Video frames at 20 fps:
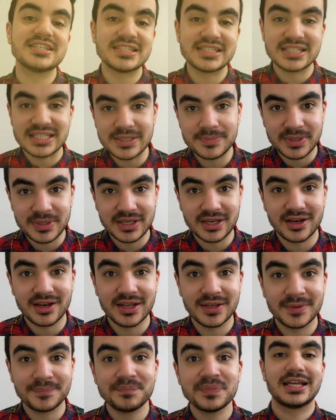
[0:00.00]

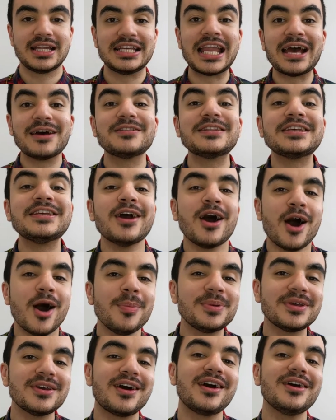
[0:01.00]
CPI. Now, the
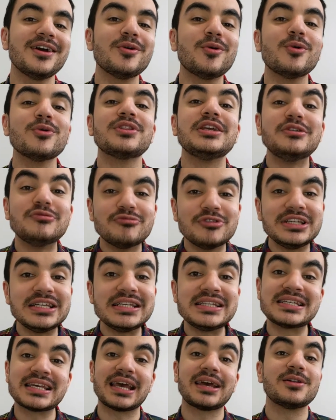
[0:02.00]
RPI, or the
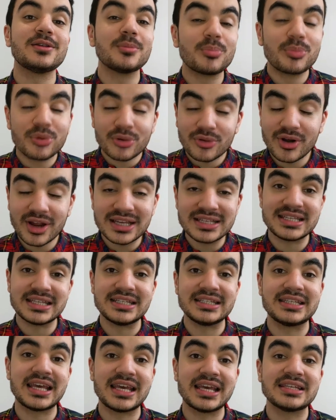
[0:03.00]
Retail Price
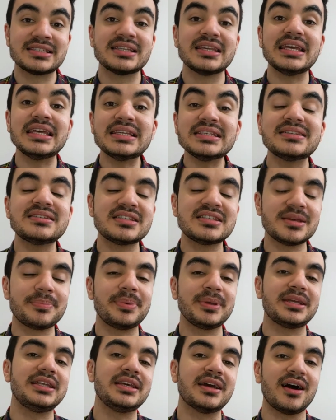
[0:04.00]
Index, is
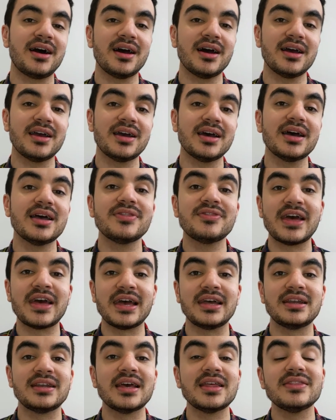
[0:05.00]
typically higher
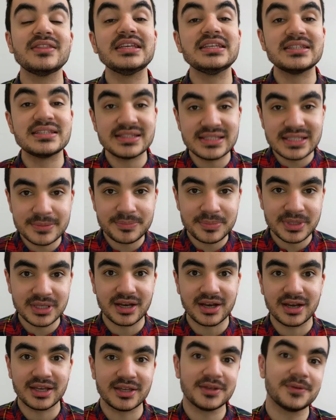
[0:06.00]
than the
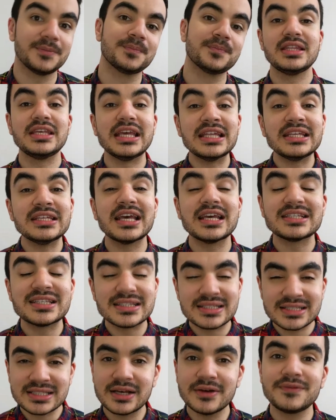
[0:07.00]
CPI. The index
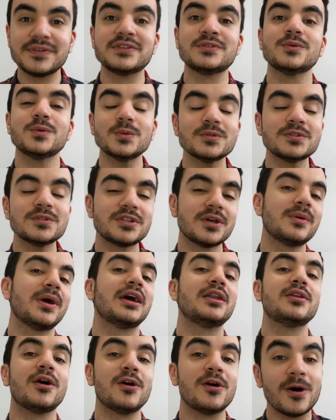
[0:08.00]
itself is also
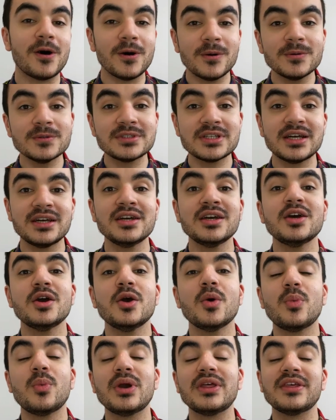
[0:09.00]
a lot older,
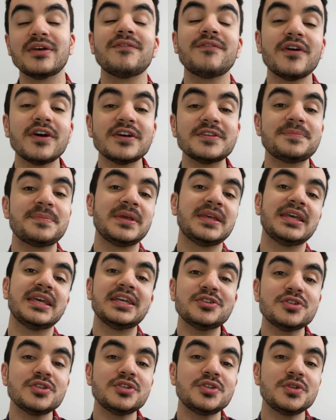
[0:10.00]
with it first being
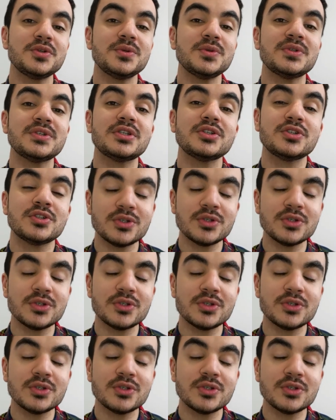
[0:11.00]
introduced